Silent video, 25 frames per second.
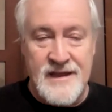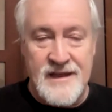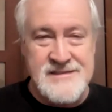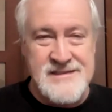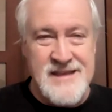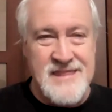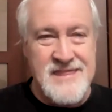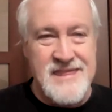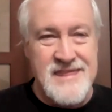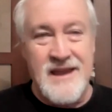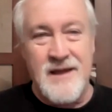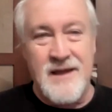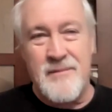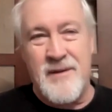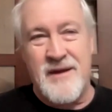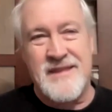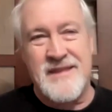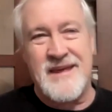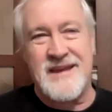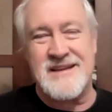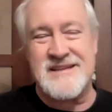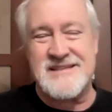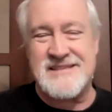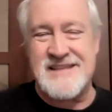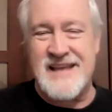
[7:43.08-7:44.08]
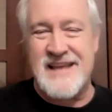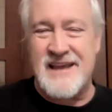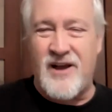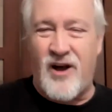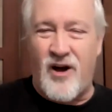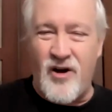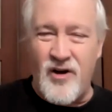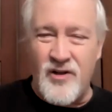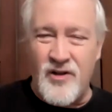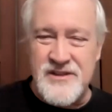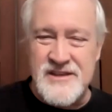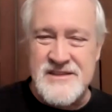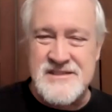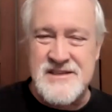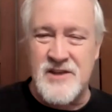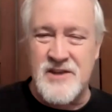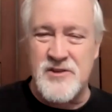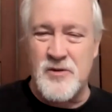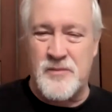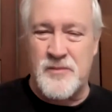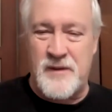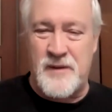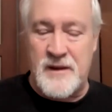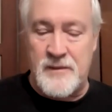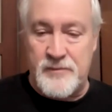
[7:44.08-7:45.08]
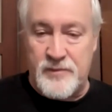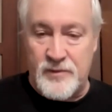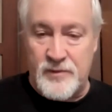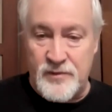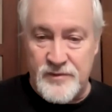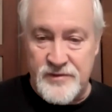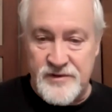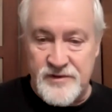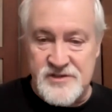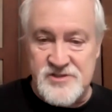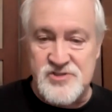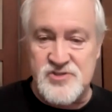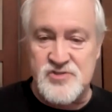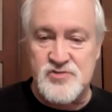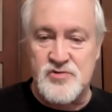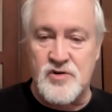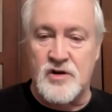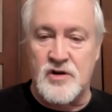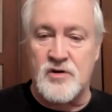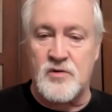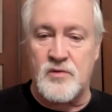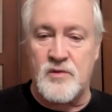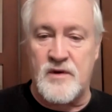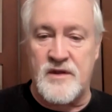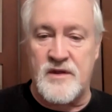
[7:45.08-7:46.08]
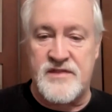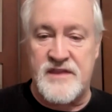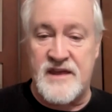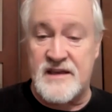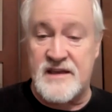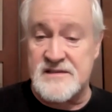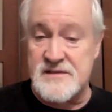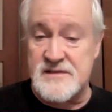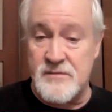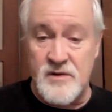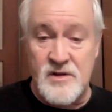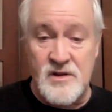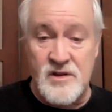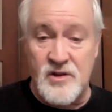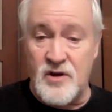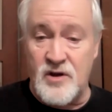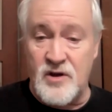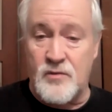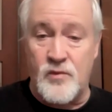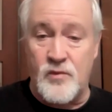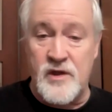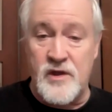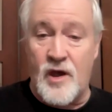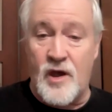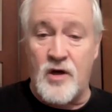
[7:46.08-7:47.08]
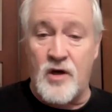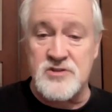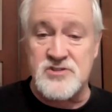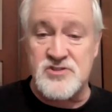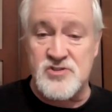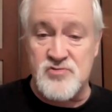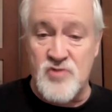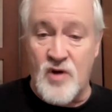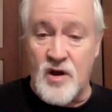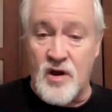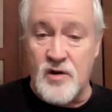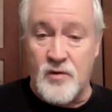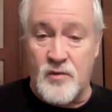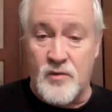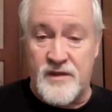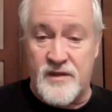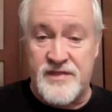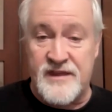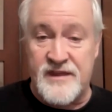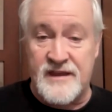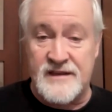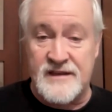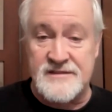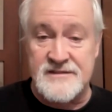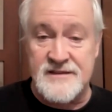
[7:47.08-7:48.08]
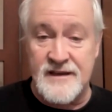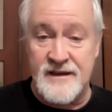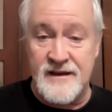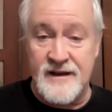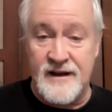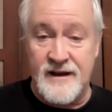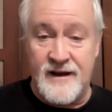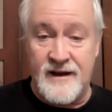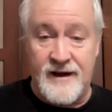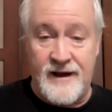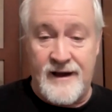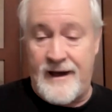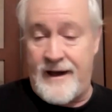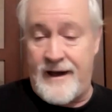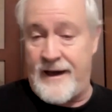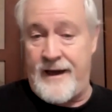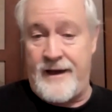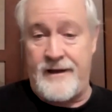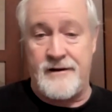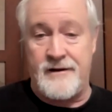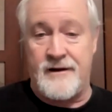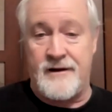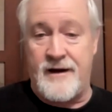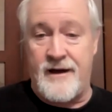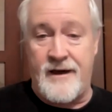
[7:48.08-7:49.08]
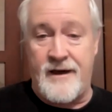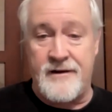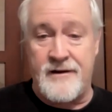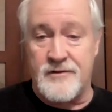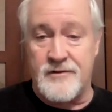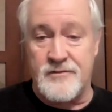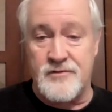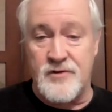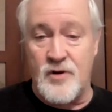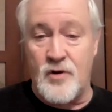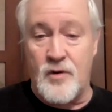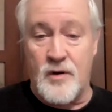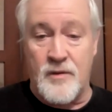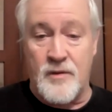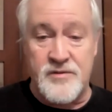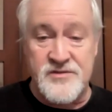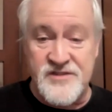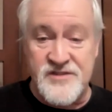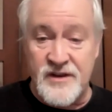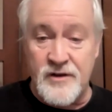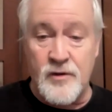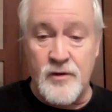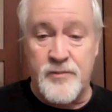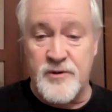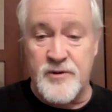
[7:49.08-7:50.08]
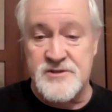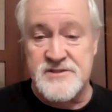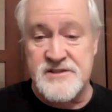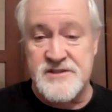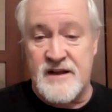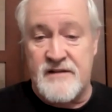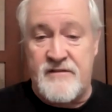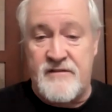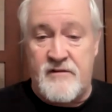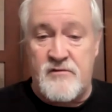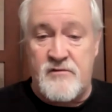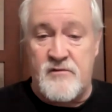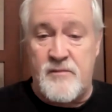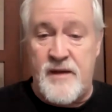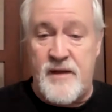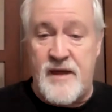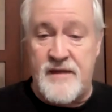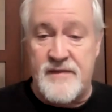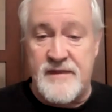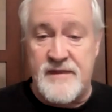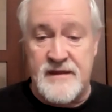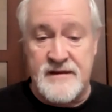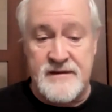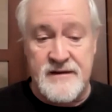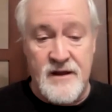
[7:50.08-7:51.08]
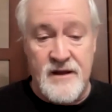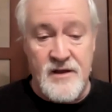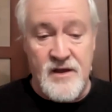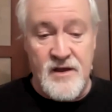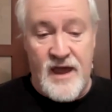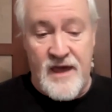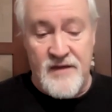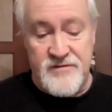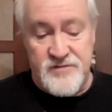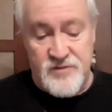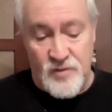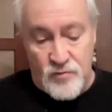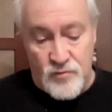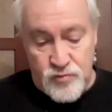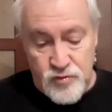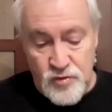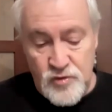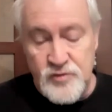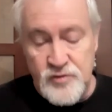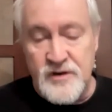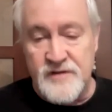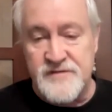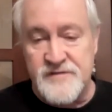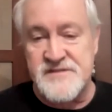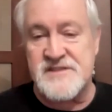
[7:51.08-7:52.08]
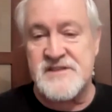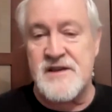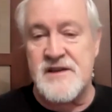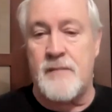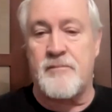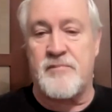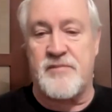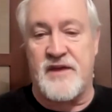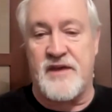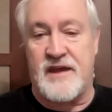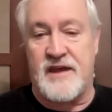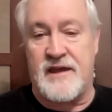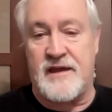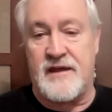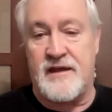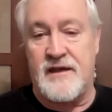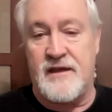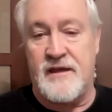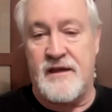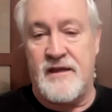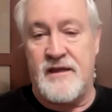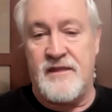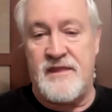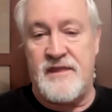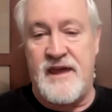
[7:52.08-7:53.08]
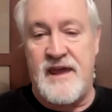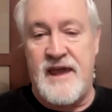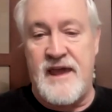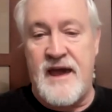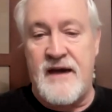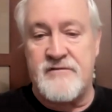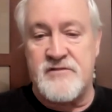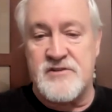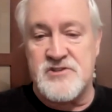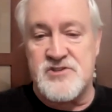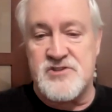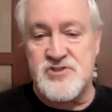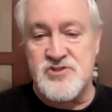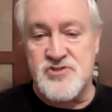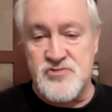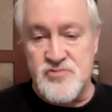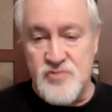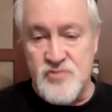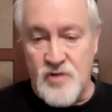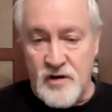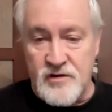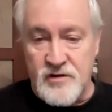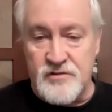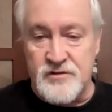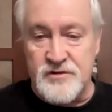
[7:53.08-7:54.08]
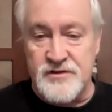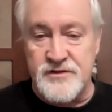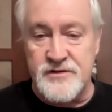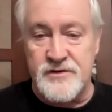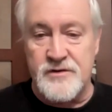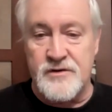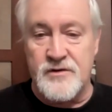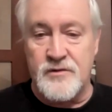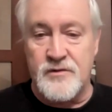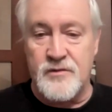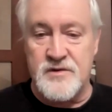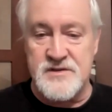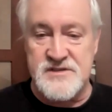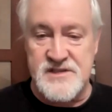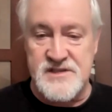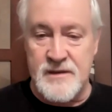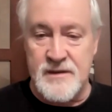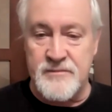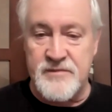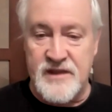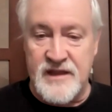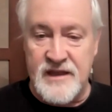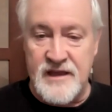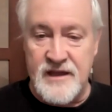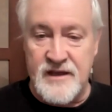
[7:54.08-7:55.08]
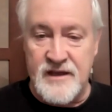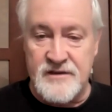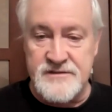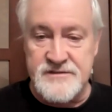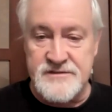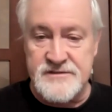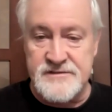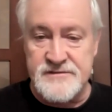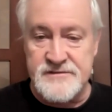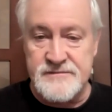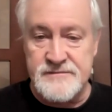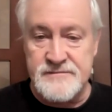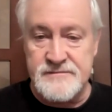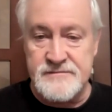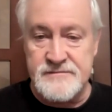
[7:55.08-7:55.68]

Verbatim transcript: As I think about that, it's like all these other people that struggle with things. I mean, look, we all struggle with things. I, I don't know a single person I've ever met that at the root of something, they haven't struggled with something else.